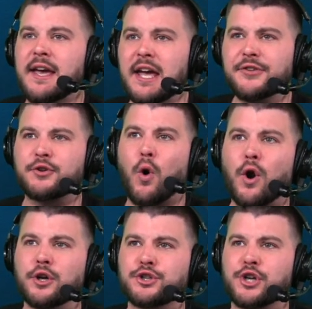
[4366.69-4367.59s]
His
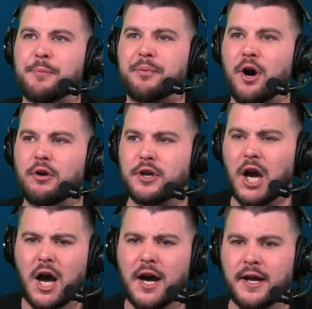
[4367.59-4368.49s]
corner triple.
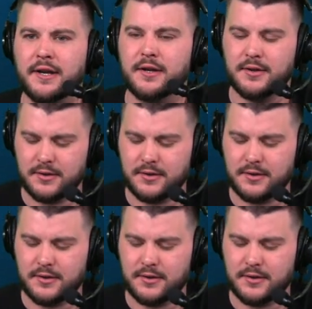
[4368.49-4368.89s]
Good.